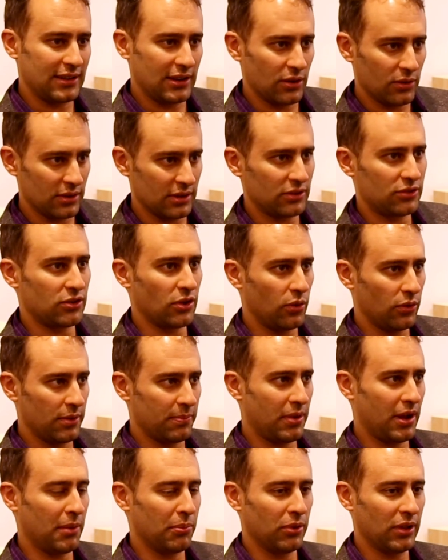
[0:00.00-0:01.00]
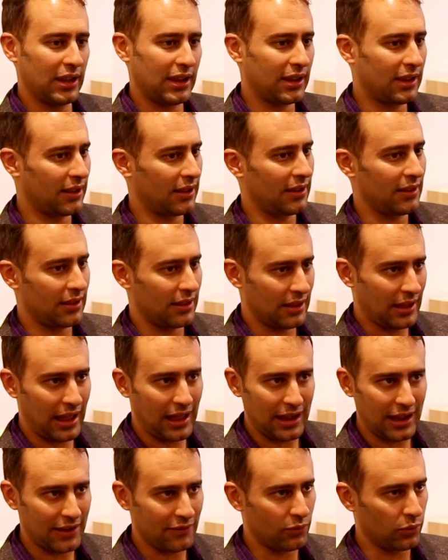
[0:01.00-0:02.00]
you know, to show the public.
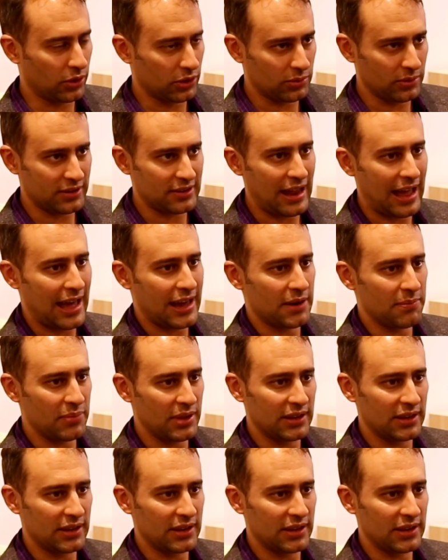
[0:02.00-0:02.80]
I've worked with Todd